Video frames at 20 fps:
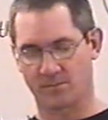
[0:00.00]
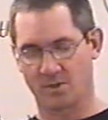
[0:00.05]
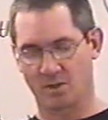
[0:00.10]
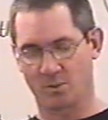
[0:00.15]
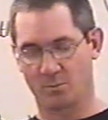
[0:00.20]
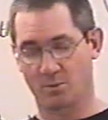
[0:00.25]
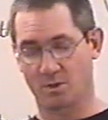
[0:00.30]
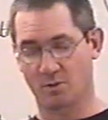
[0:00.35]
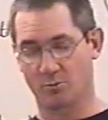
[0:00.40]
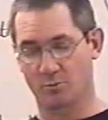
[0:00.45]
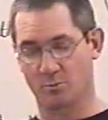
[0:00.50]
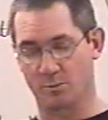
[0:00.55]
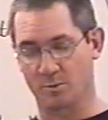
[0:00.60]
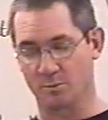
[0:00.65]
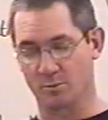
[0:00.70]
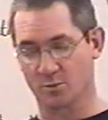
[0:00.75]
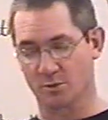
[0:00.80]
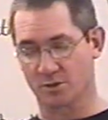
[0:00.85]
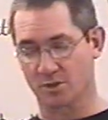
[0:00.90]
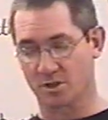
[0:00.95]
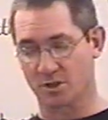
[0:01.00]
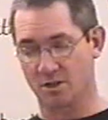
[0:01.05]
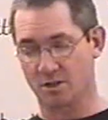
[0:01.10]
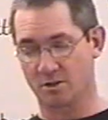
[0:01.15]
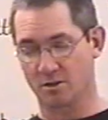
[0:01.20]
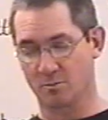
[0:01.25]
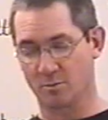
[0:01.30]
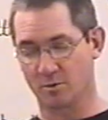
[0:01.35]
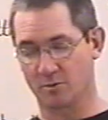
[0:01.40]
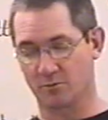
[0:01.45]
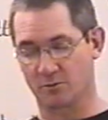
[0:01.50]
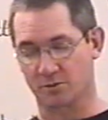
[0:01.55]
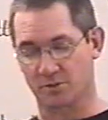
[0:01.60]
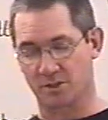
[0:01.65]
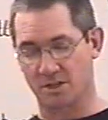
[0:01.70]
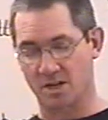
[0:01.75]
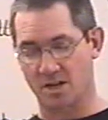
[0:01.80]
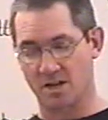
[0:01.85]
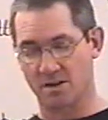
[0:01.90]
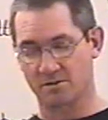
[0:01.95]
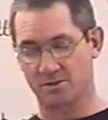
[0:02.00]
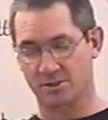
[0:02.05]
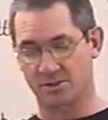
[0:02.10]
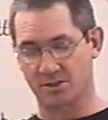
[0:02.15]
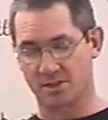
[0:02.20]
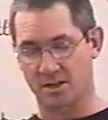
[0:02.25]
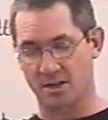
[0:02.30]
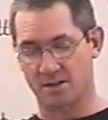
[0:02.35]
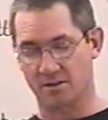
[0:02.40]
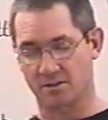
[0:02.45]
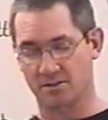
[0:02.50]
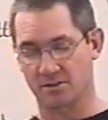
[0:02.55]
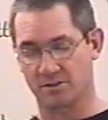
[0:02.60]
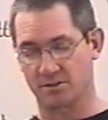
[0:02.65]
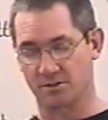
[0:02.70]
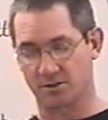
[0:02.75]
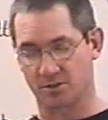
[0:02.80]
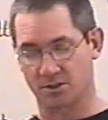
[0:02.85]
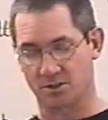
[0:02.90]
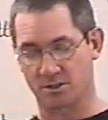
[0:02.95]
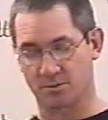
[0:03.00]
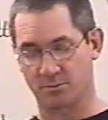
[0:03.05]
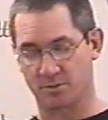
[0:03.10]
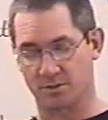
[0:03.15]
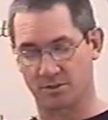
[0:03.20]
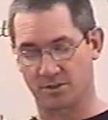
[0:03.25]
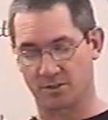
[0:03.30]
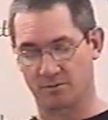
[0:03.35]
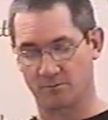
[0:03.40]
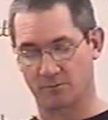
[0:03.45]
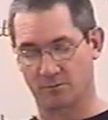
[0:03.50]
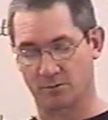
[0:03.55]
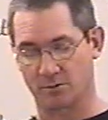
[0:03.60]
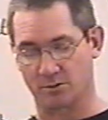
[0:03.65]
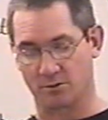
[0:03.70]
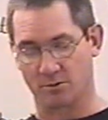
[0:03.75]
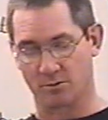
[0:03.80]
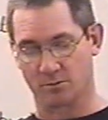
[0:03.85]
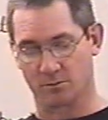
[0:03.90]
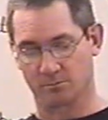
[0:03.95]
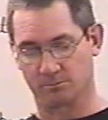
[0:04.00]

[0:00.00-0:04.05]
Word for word: but it will be more tolerable for Tyre and Sidon in the judgment than for you.